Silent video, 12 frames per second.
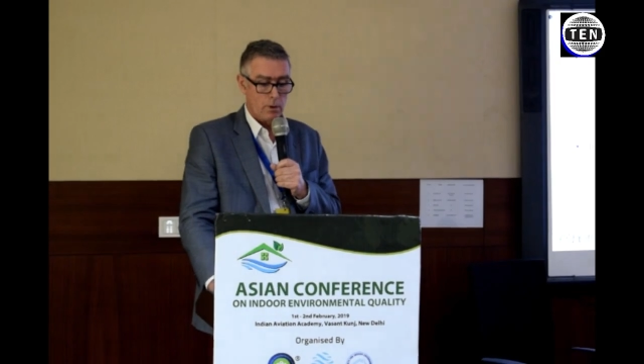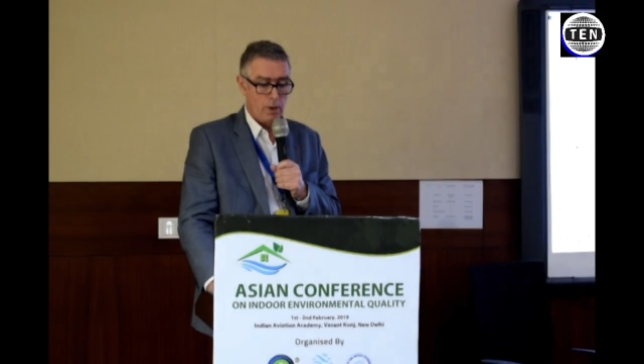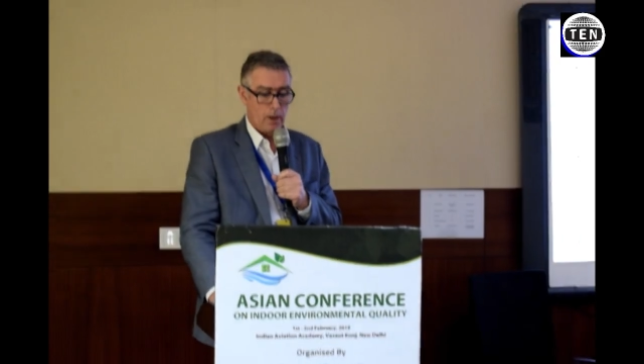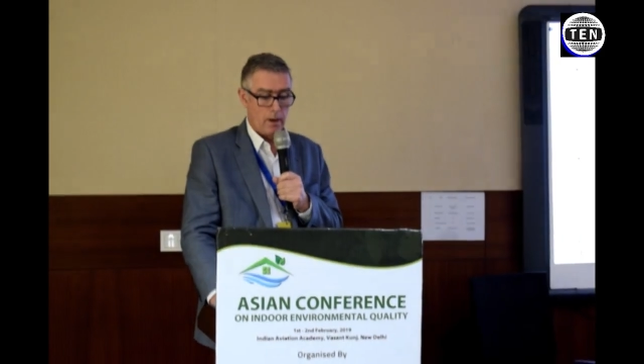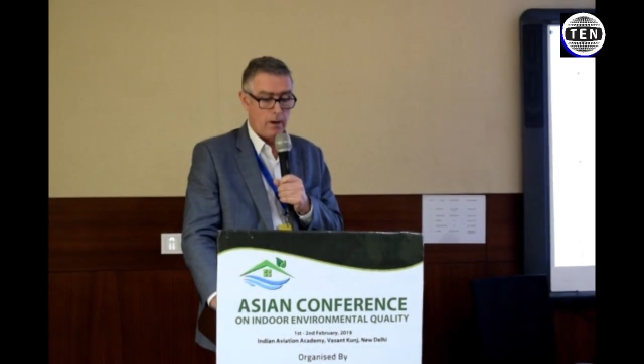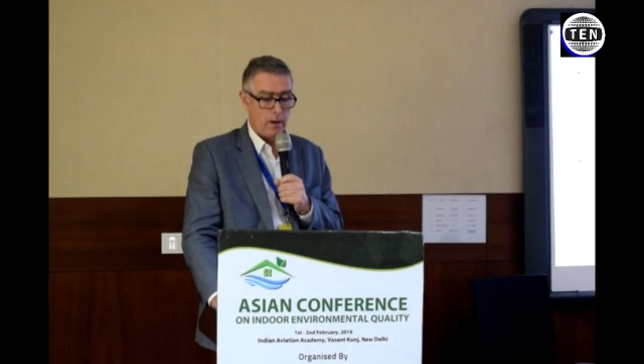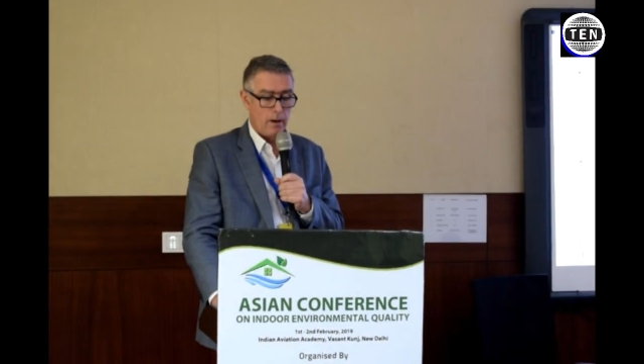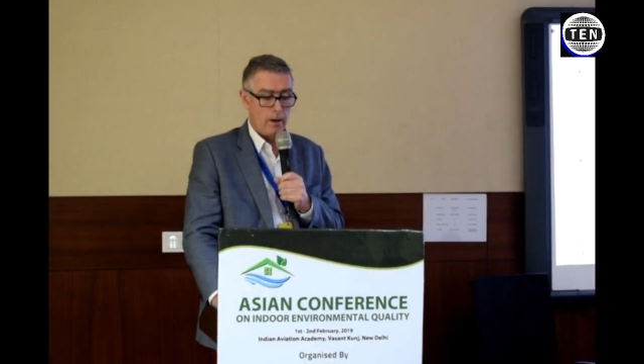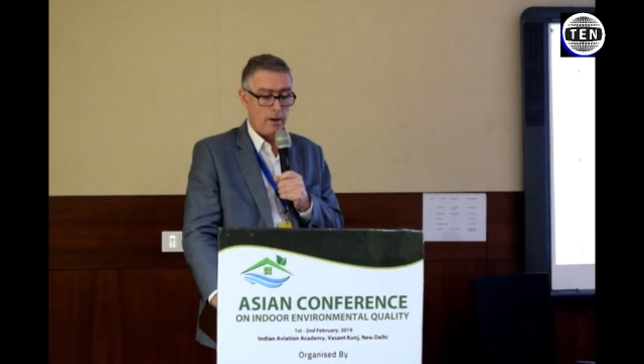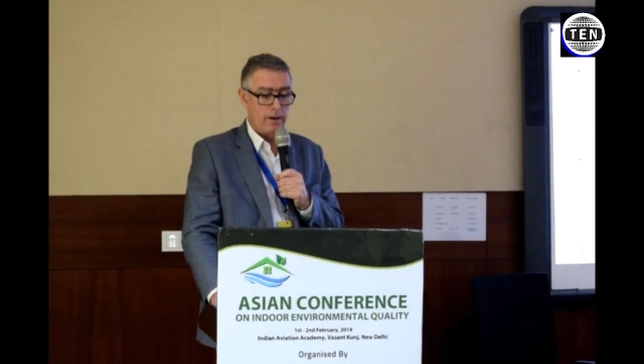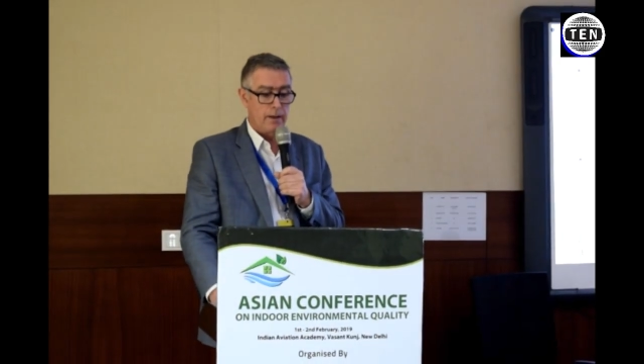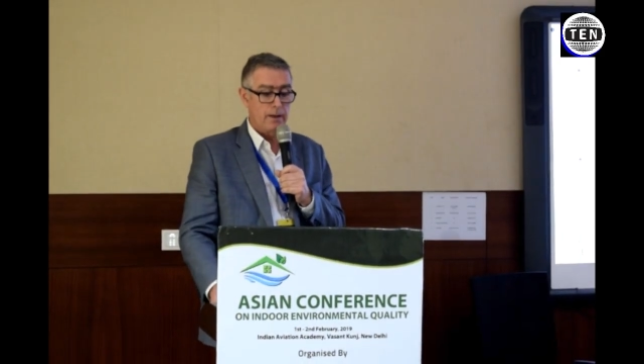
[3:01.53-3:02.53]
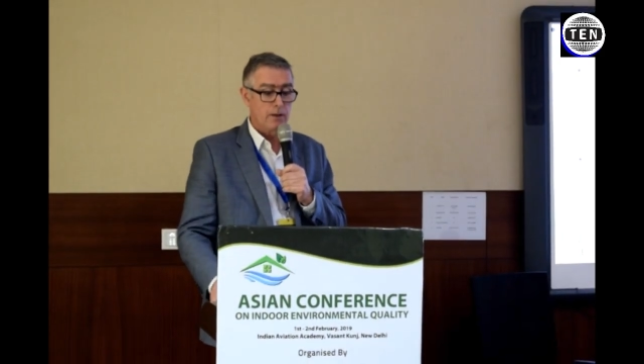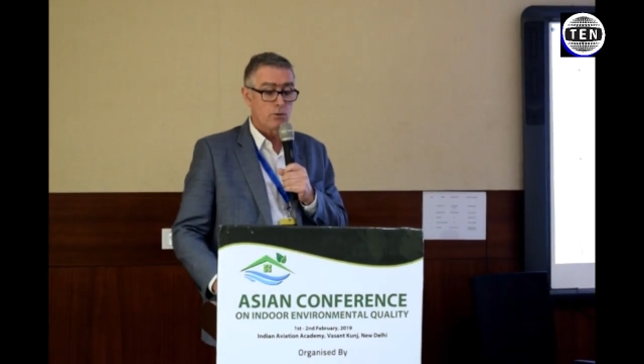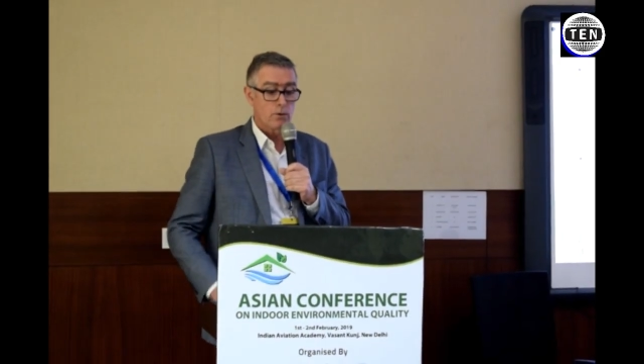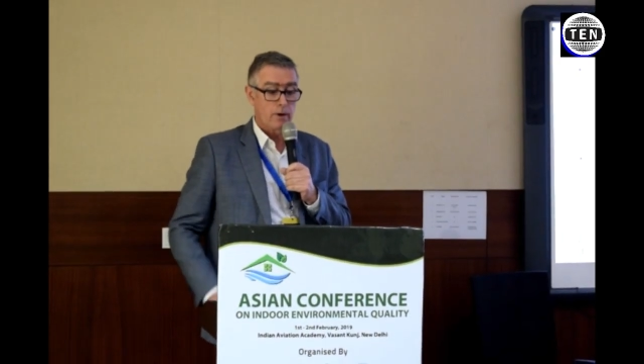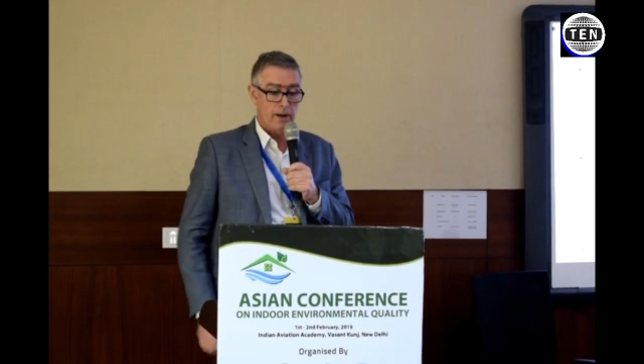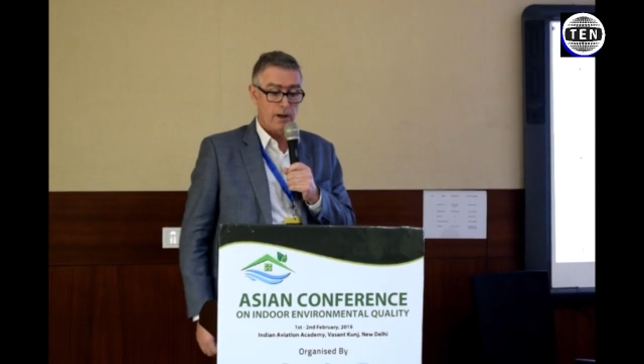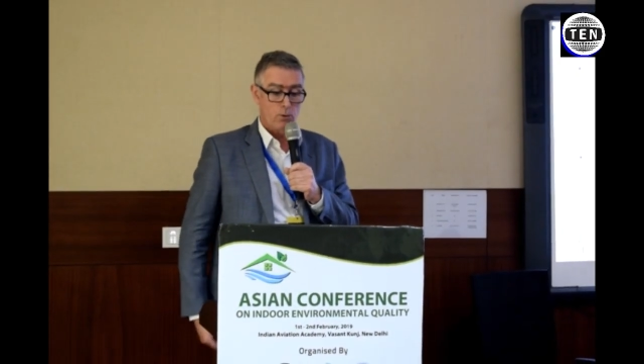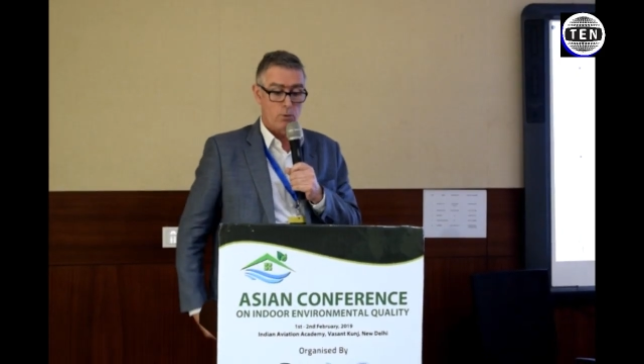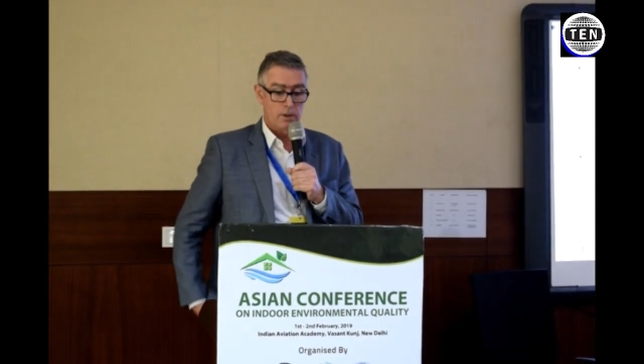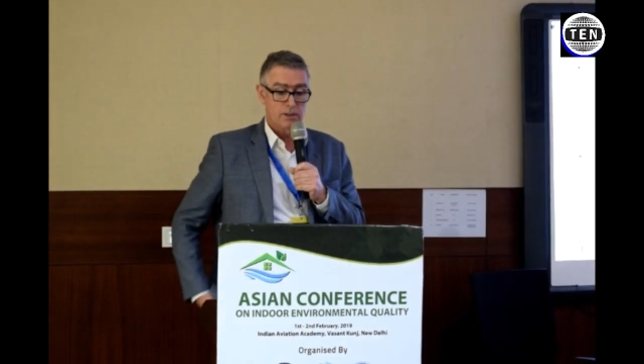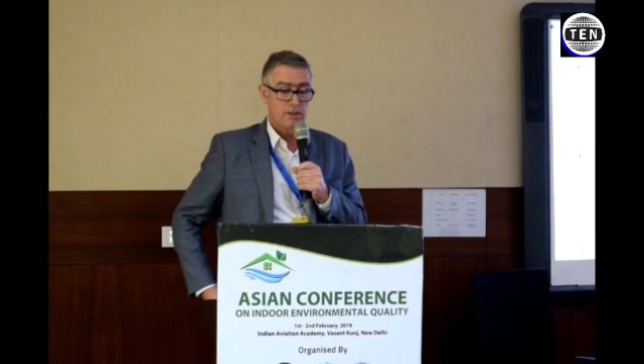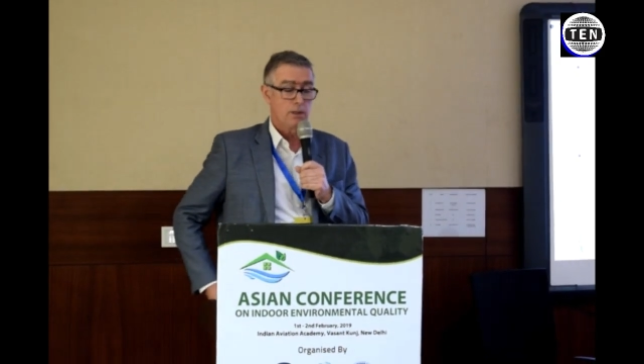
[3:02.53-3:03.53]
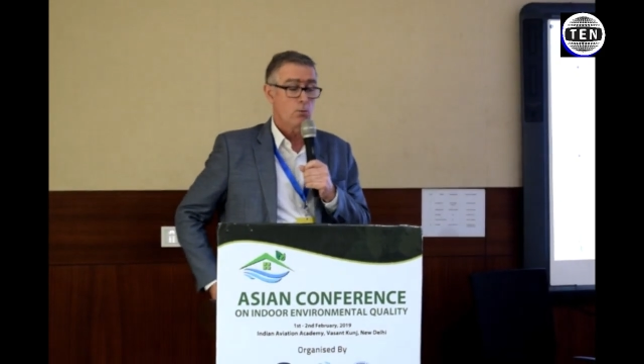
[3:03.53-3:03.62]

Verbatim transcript: uh, indoor air quality,